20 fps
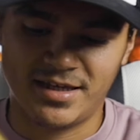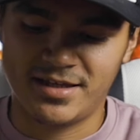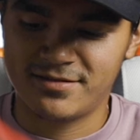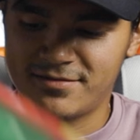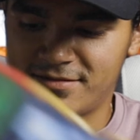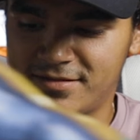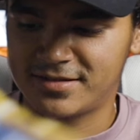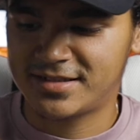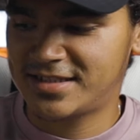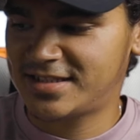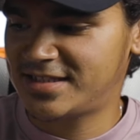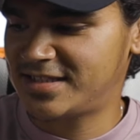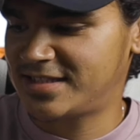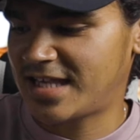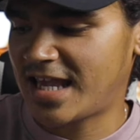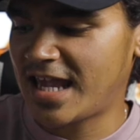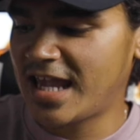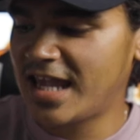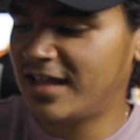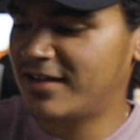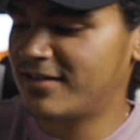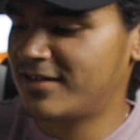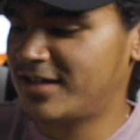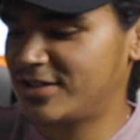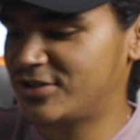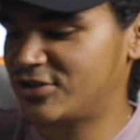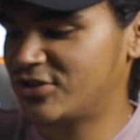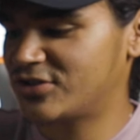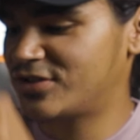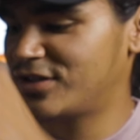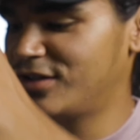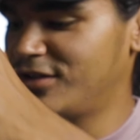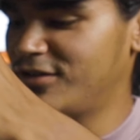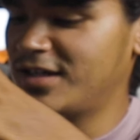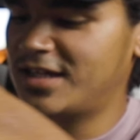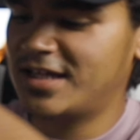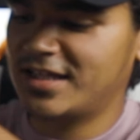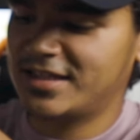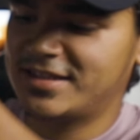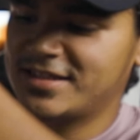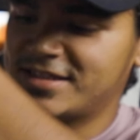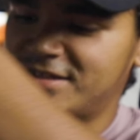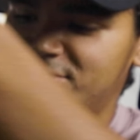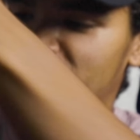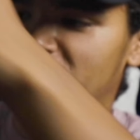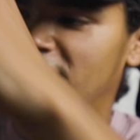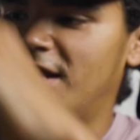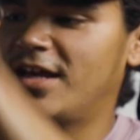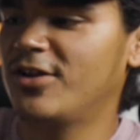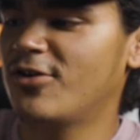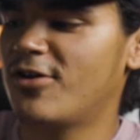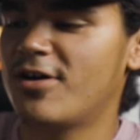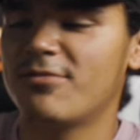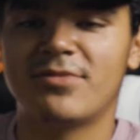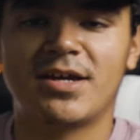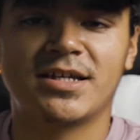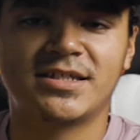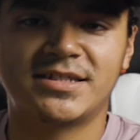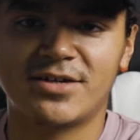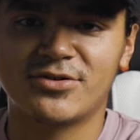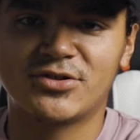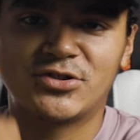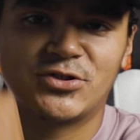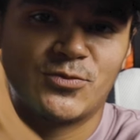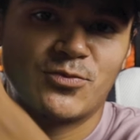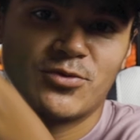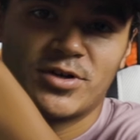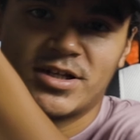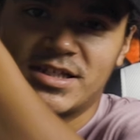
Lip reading: insane. Like, just look at this, man. I know I sound super